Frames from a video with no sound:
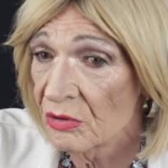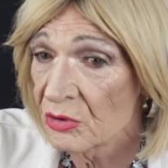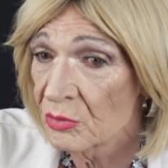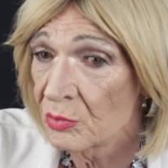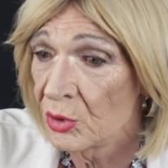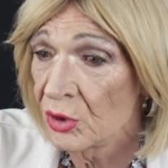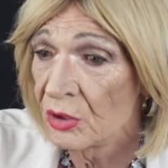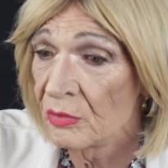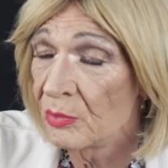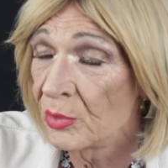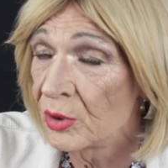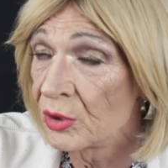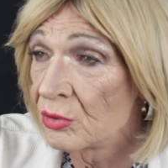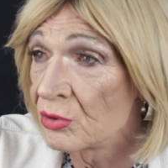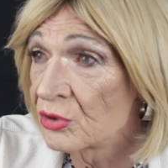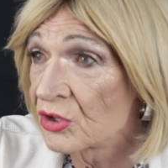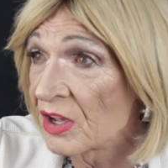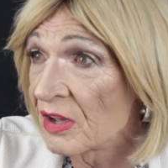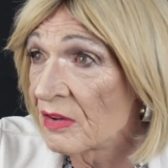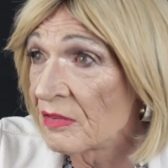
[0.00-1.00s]
I was pulling
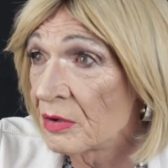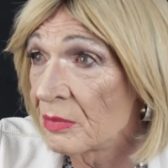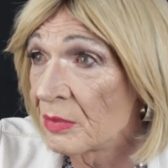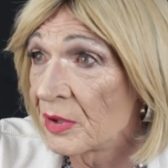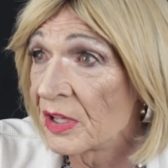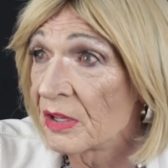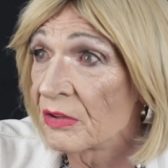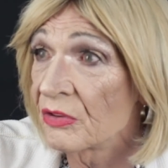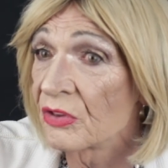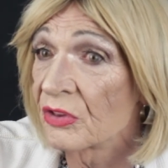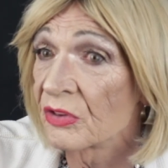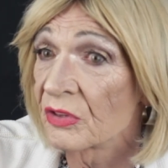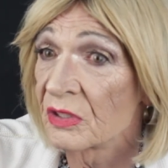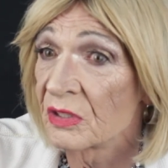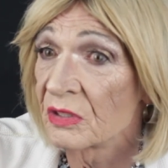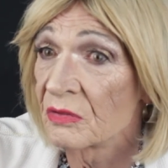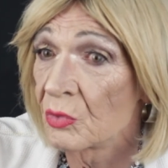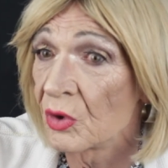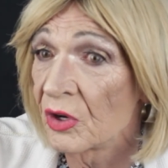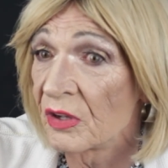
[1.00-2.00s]
pills out of her mouth
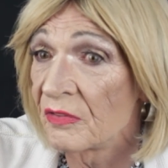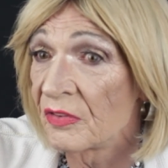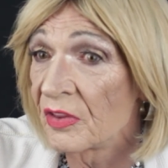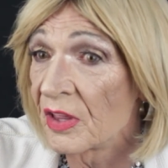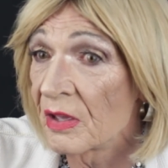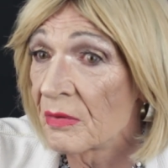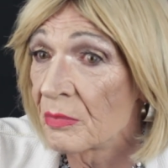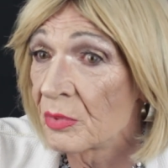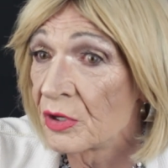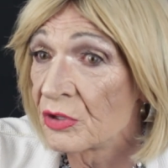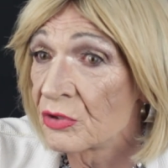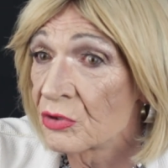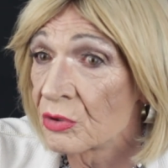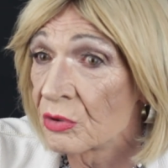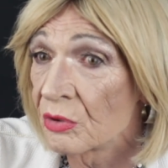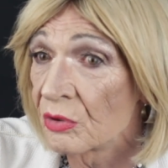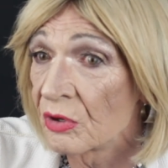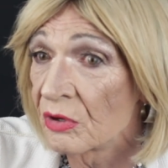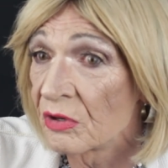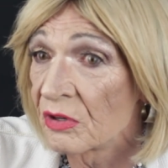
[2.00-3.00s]
and waiting for the ambulance
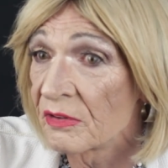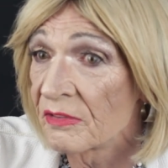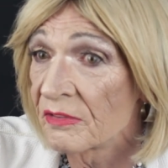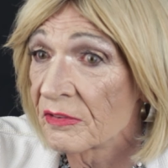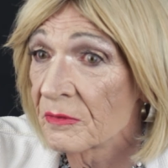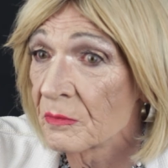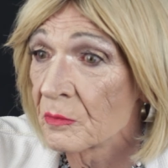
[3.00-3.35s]
to arrive.